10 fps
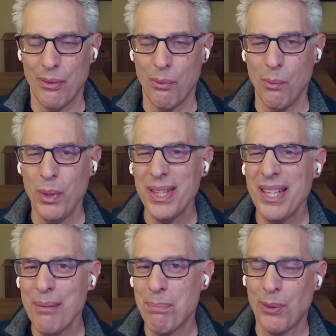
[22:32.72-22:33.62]
Wouldn't
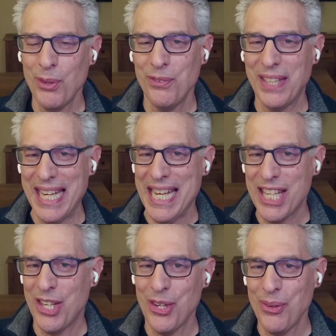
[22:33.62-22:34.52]
improved
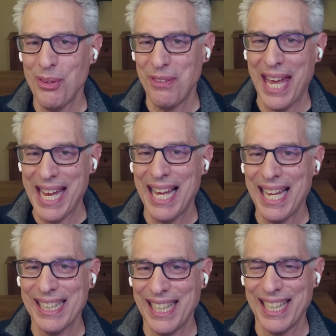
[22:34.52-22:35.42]
EQ of
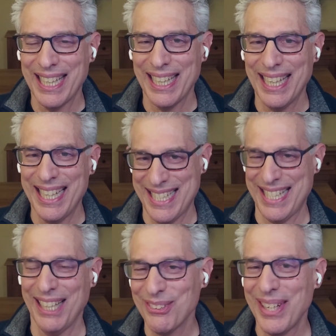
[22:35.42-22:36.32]
AI like
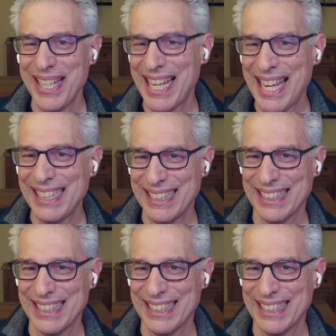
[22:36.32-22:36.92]
accelerate that?